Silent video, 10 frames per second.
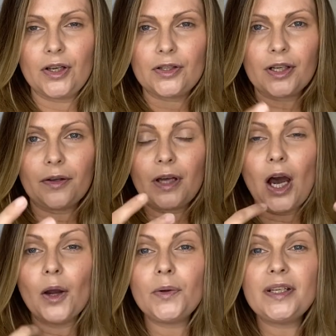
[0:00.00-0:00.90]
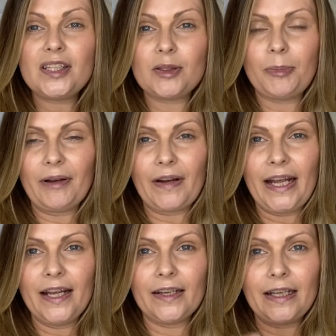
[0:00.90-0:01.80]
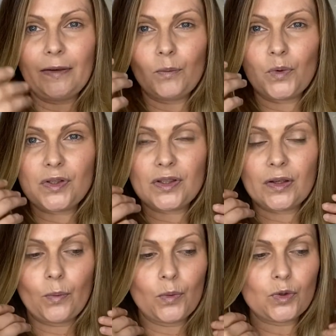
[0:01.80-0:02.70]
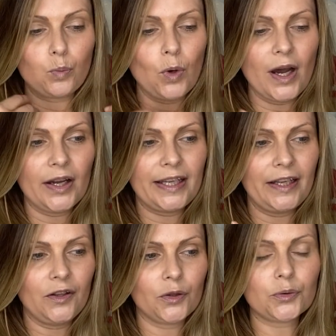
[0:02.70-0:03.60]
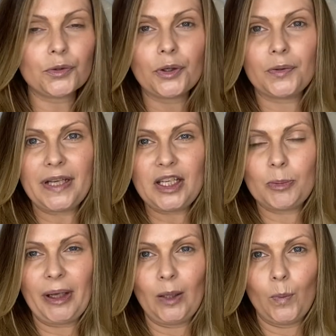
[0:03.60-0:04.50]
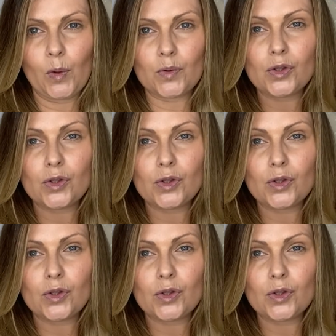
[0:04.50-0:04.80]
So the Holy Spirit was was working through these people.